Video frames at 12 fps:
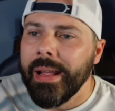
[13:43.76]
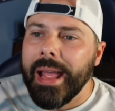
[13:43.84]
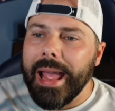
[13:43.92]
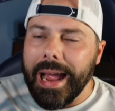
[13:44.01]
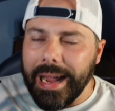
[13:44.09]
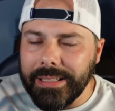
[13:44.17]

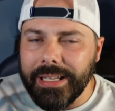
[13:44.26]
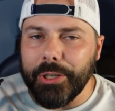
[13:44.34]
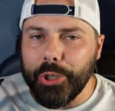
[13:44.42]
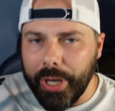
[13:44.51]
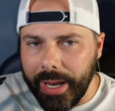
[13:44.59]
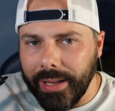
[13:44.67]
has a
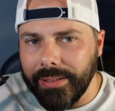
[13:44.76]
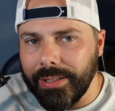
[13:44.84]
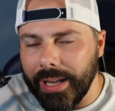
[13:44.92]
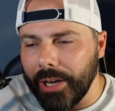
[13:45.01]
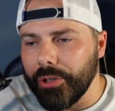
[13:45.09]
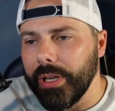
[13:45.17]
chance to
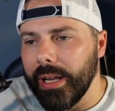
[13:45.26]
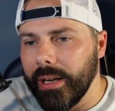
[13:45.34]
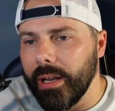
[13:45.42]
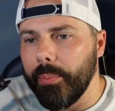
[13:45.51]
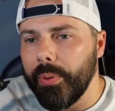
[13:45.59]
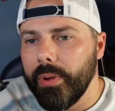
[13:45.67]
actually end
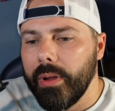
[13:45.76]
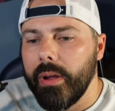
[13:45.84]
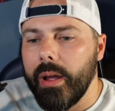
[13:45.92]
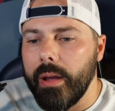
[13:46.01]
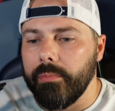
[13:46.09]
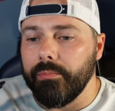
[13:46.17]
up
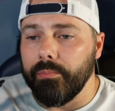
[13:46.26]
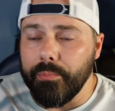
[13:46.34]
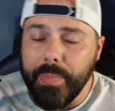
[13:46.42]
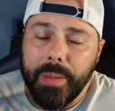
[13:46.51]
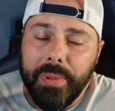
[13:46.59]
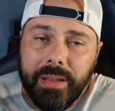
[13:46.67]

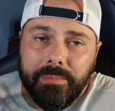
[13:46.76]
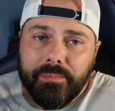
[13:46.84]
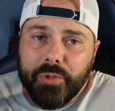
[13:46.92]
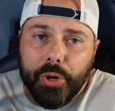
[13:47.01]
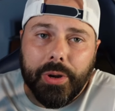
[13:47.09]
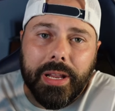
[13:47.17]
maybe
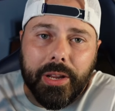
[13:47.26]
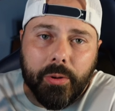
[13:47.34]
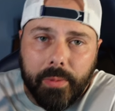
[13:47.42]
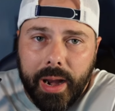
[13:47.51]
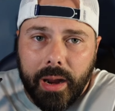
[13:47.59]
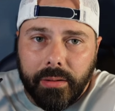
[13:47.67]
turning it
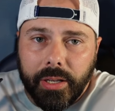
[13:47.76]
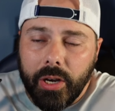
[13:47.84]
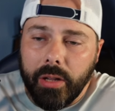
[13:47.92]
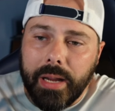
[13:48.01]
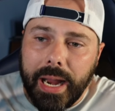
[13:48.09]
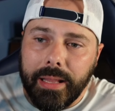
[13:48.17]
around.
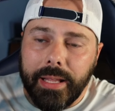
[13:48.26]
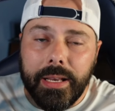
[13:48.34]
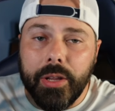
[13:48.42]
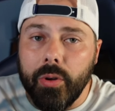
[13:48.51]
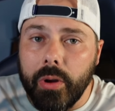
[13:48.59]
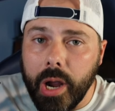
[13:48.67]
Kind of like
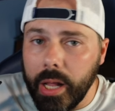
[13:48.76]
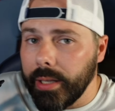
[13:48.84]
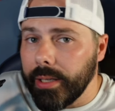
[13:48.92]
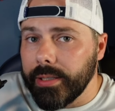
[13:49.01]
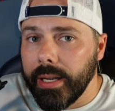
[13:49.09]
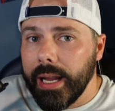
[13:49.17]
Nico Collins.